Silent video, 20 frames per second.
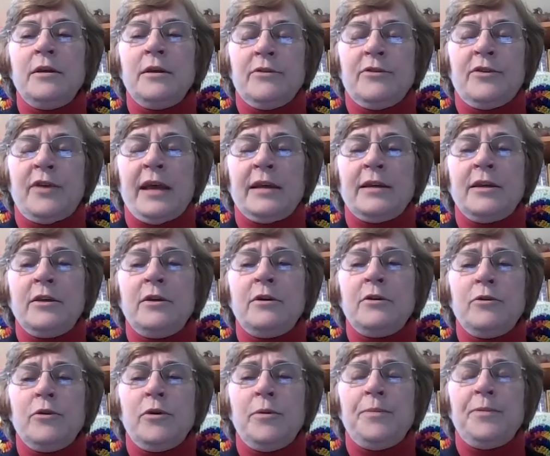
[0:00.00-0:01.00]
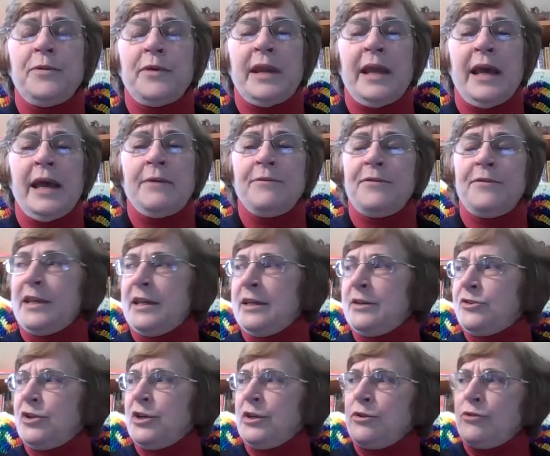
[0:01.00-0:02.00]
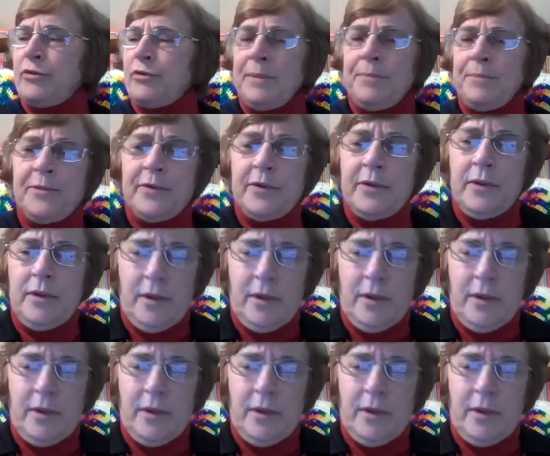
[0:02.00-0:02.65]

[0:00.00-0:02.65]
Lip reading: secular groups that have teaching trips.